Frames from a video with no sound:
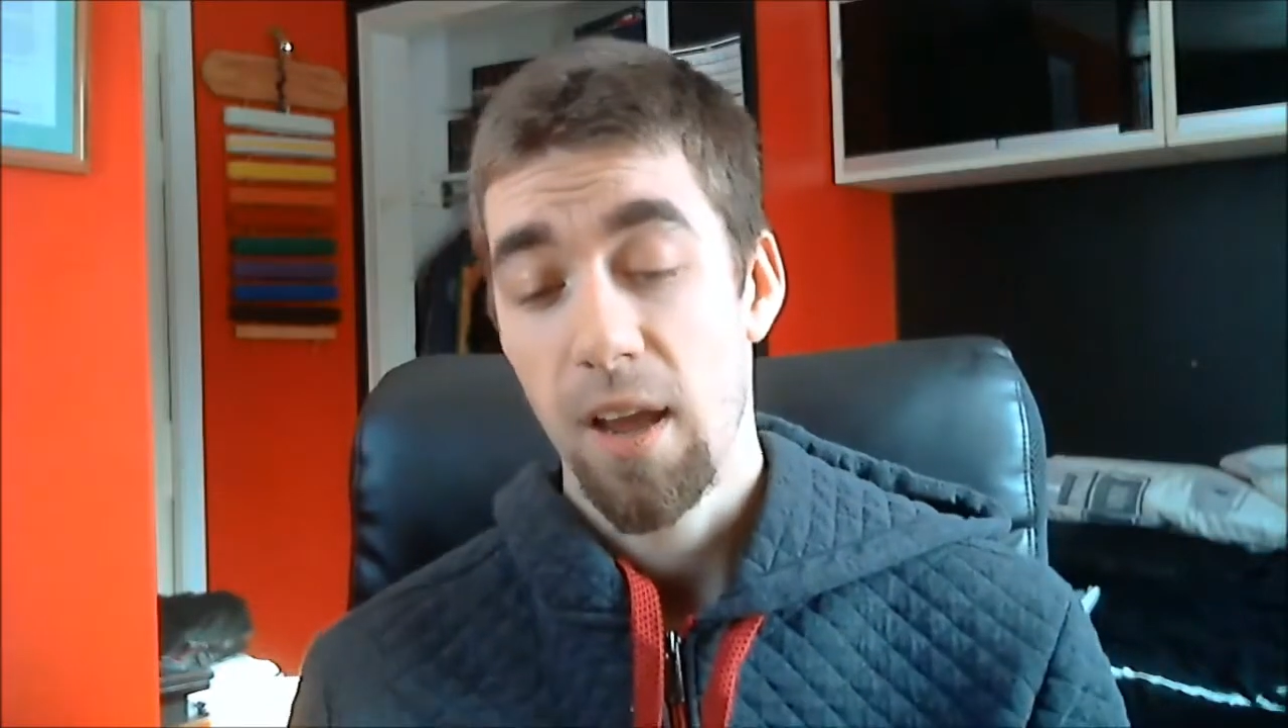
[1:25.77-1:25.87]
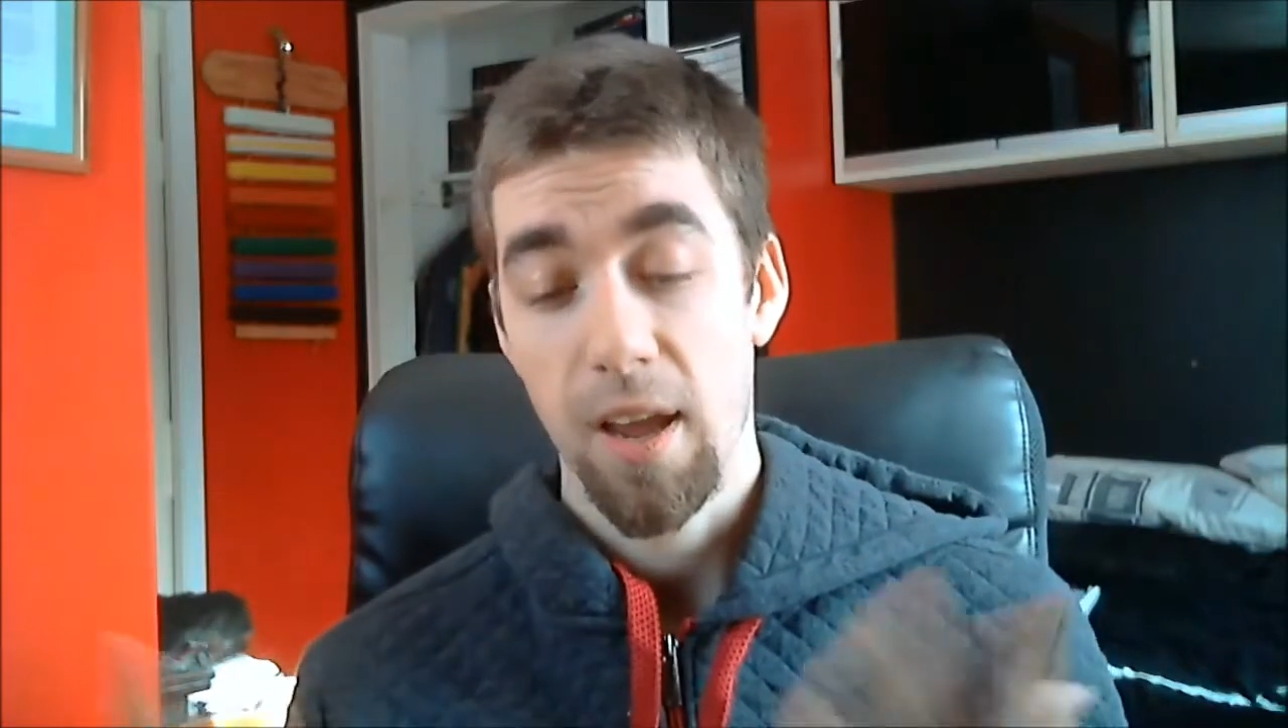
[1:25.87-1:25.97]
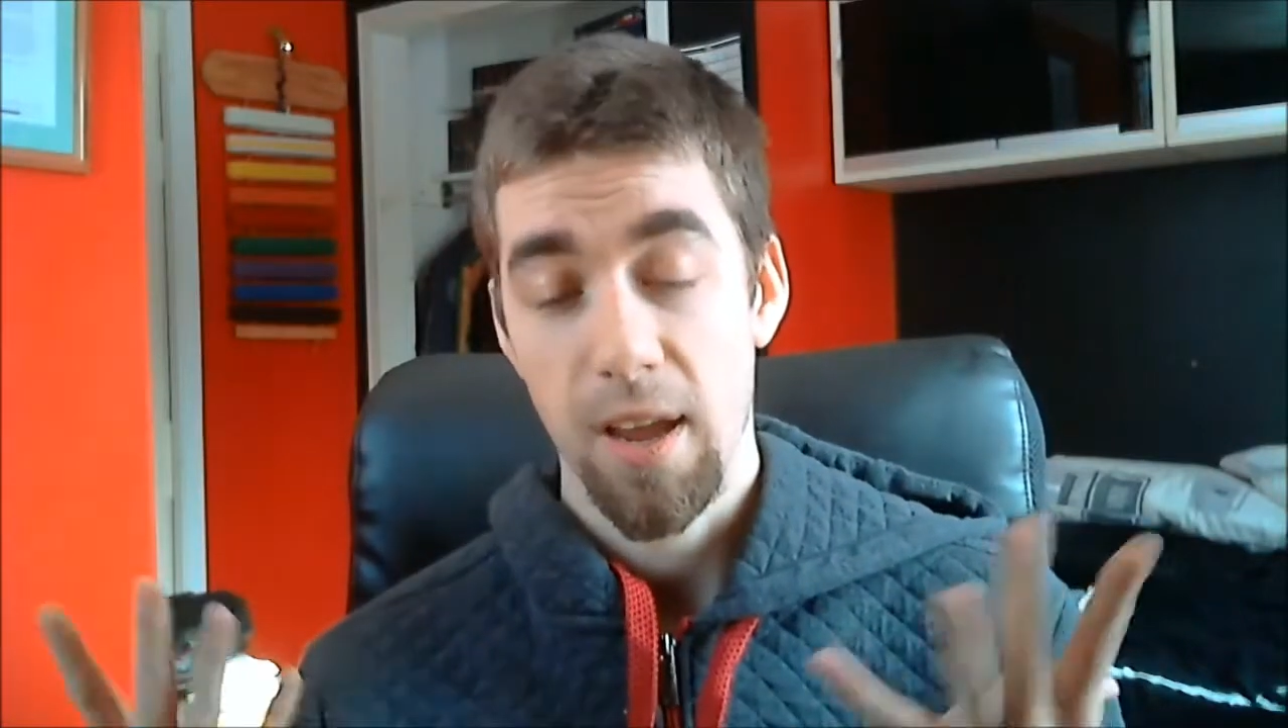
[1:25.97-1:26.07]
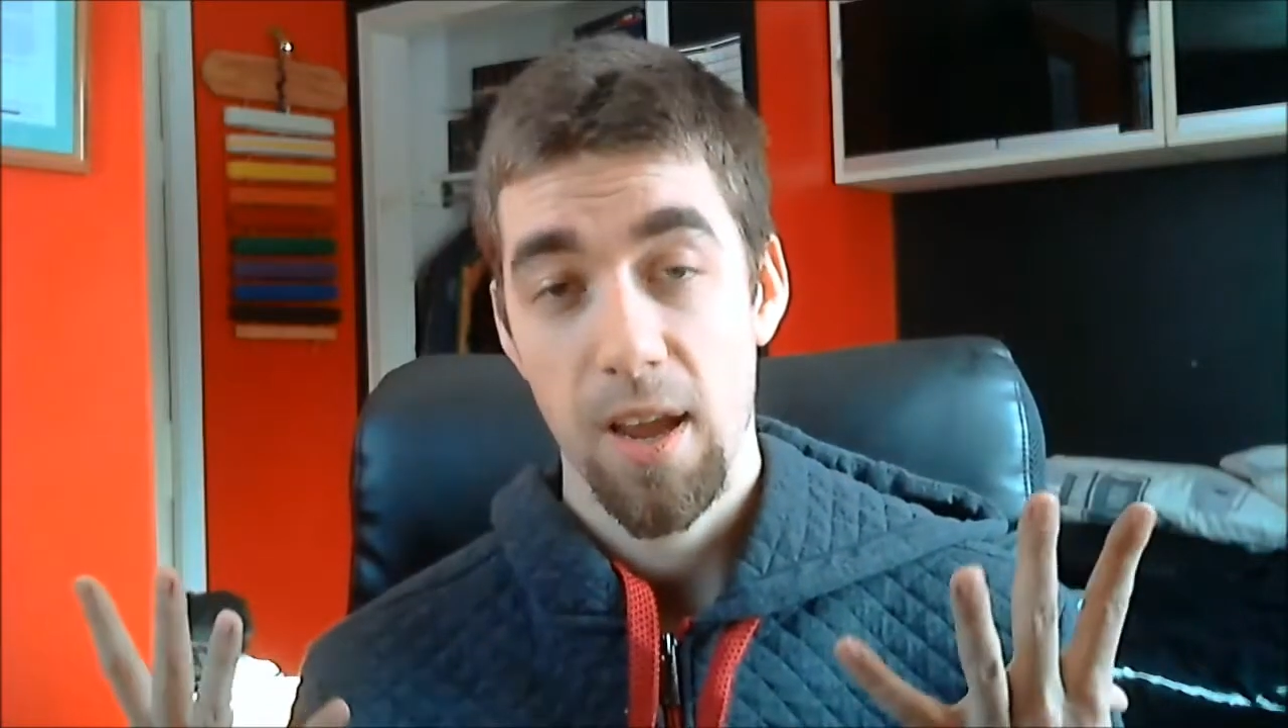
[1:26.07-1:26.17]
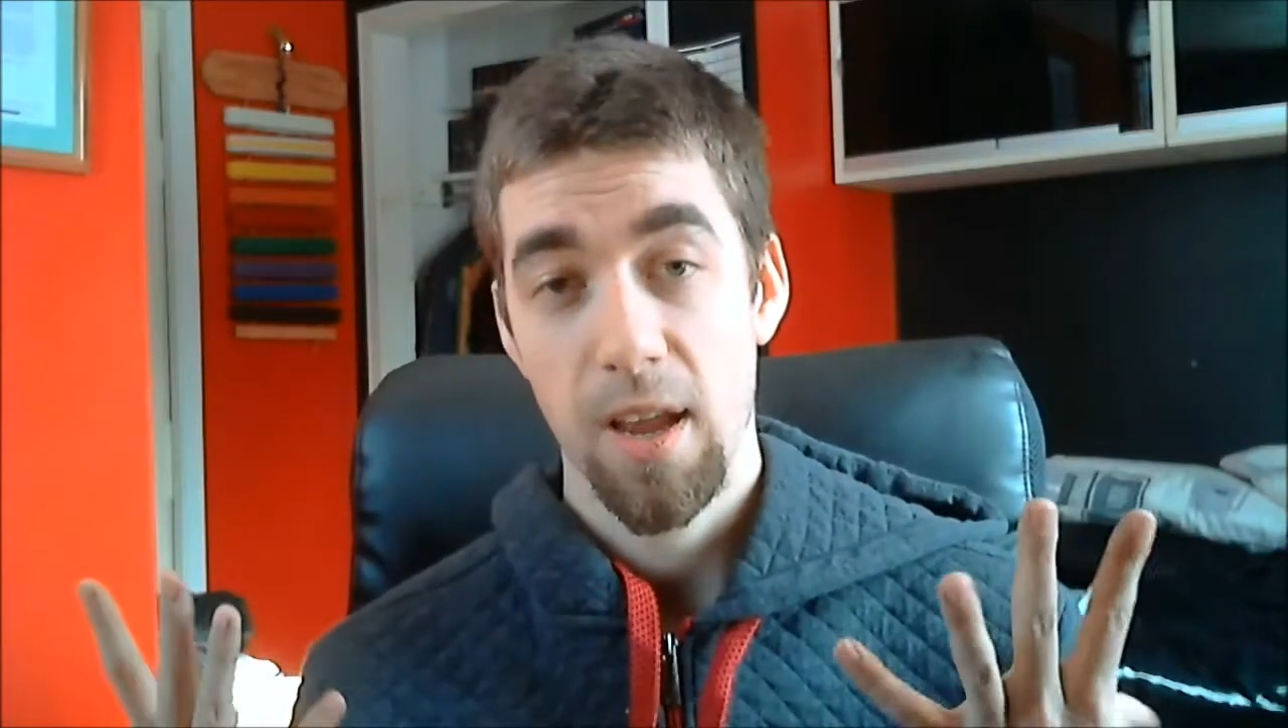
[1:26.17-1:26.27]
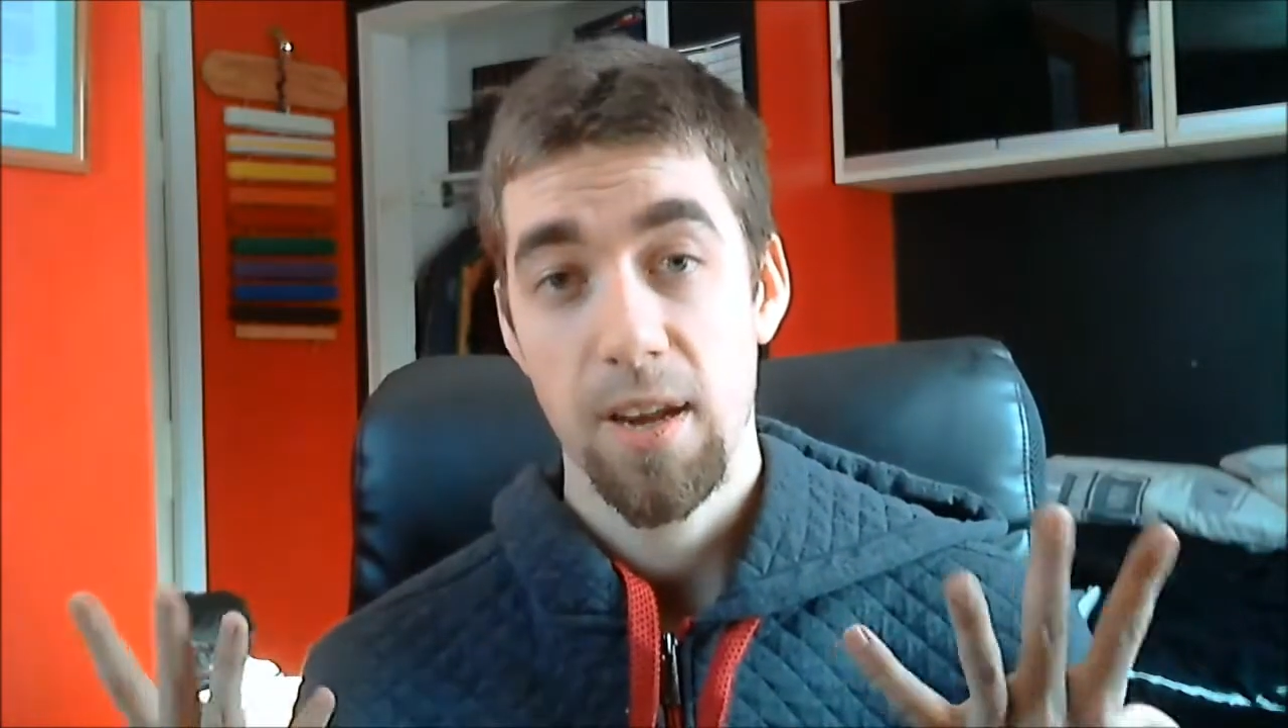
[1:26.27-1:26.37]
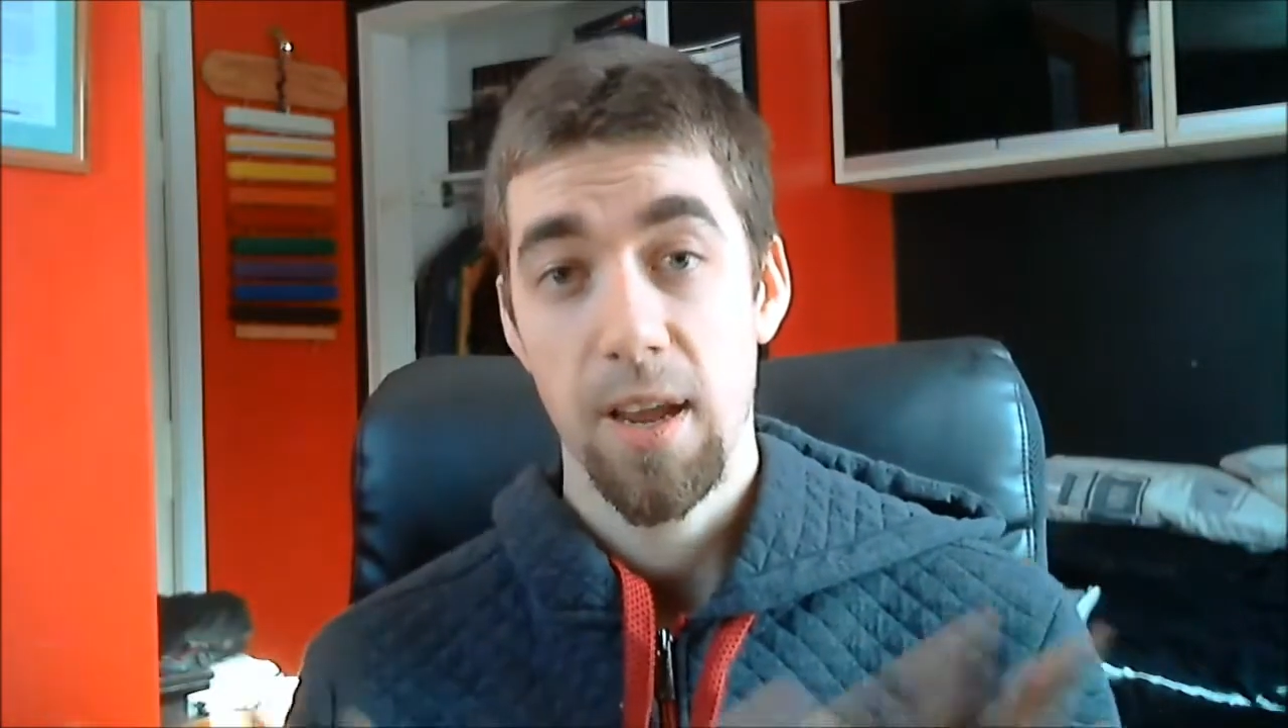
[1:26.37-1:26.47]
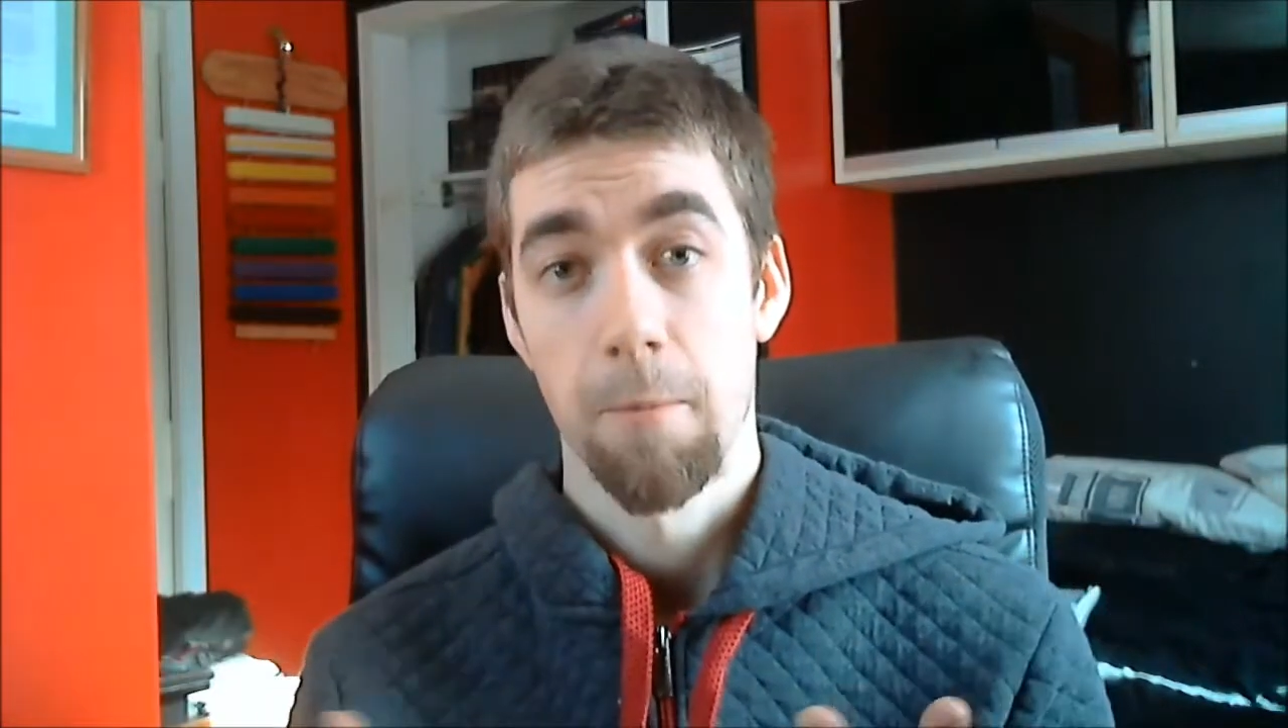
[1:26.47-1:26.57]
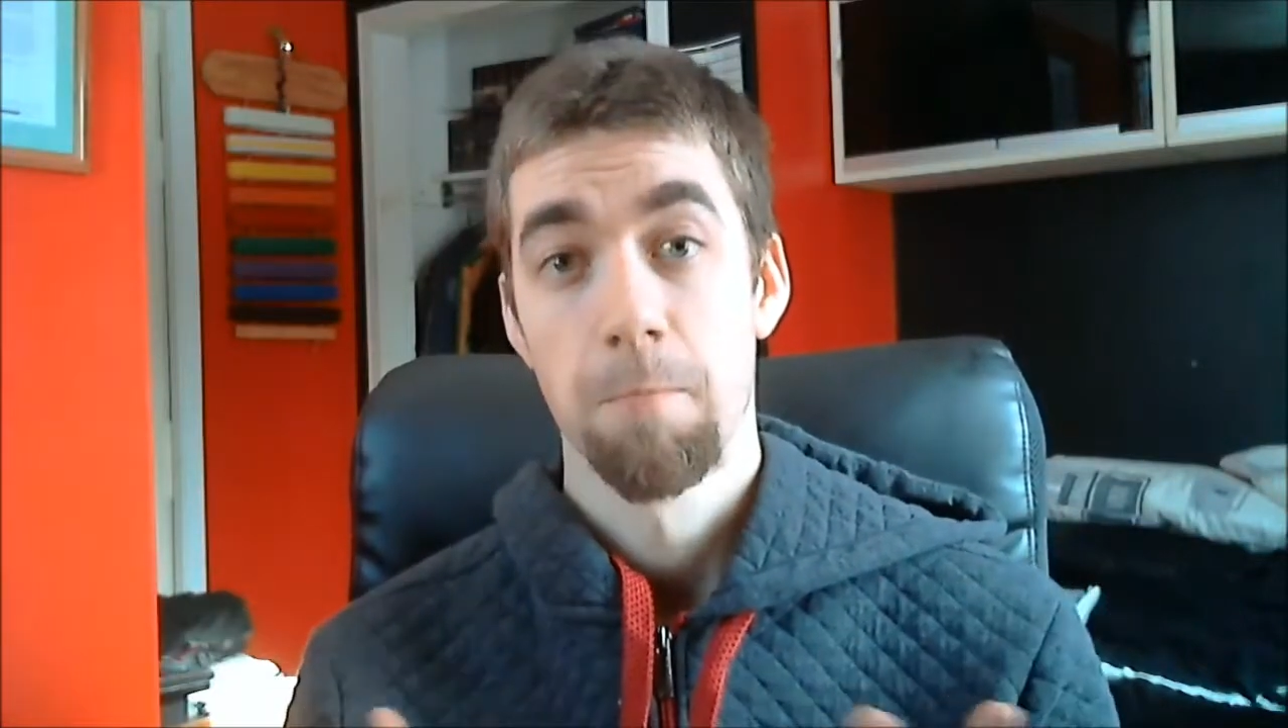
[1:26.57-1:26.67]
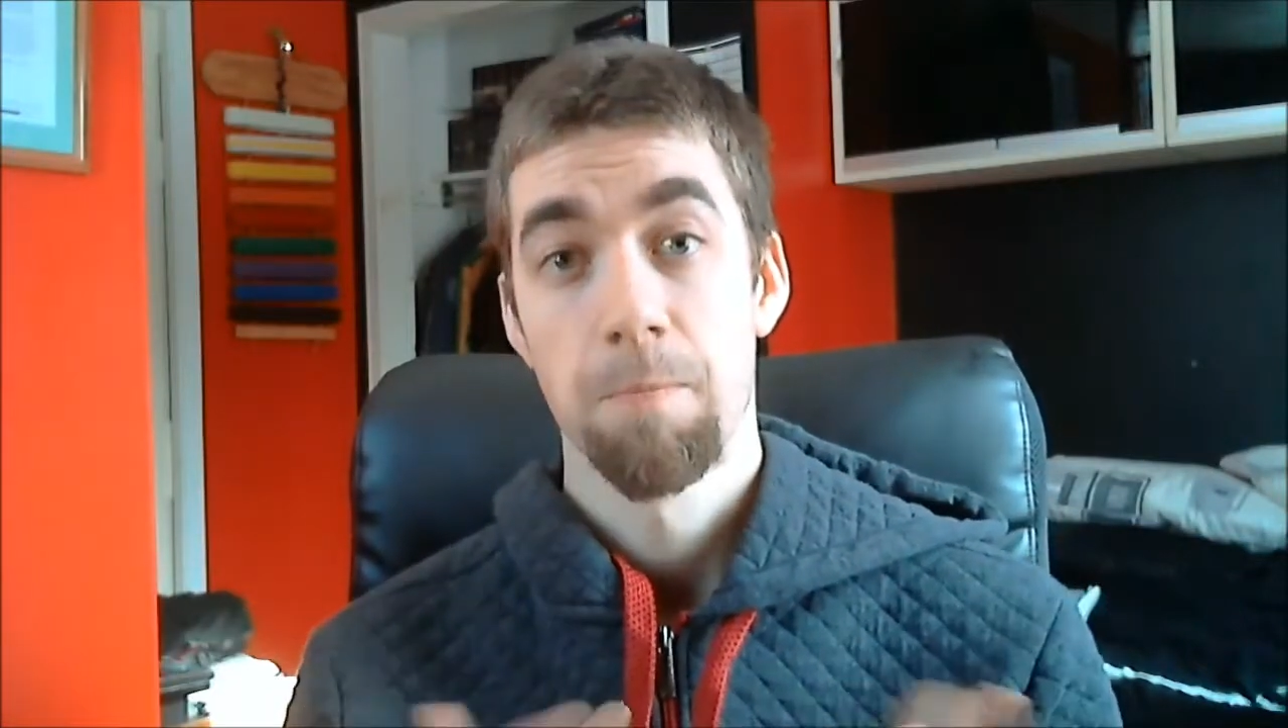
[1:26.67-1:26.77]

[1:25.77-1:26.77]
And yeah,